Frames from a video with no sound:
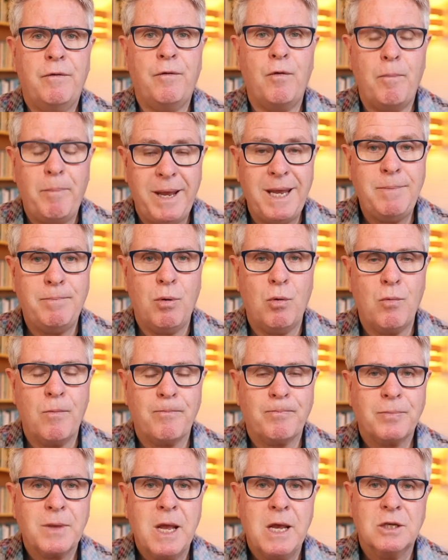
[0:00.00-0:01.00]
for people.
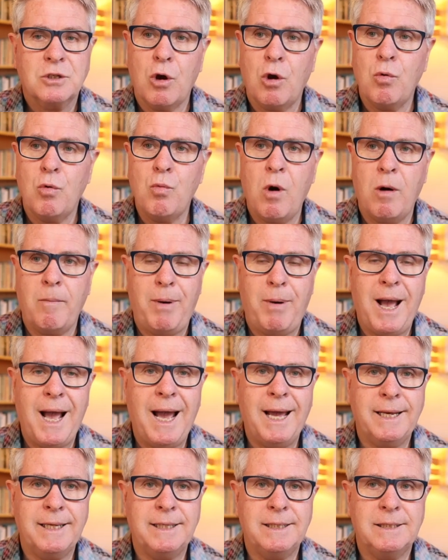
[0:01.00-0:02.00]
So what
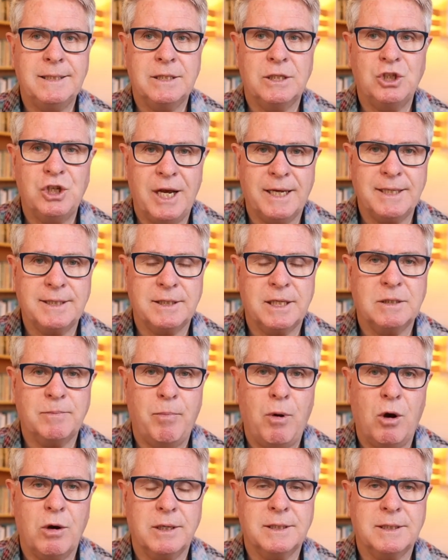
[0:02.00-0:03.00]
parties' justice
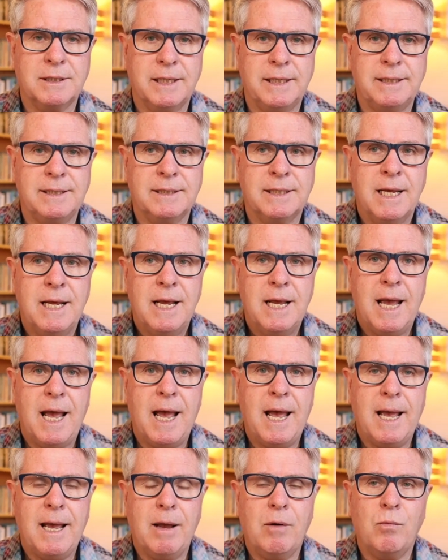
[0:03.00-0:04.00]
policies,
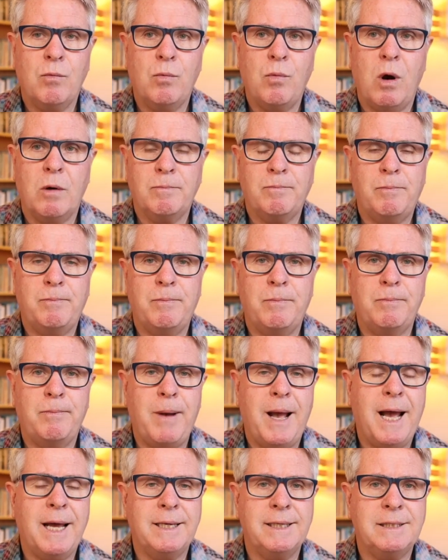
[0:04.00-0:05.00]
what
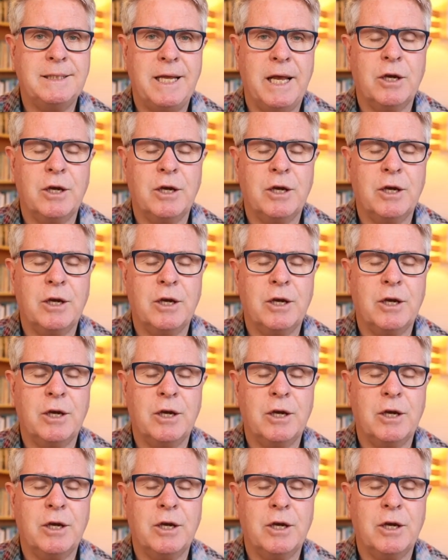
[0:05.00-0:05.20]
parties'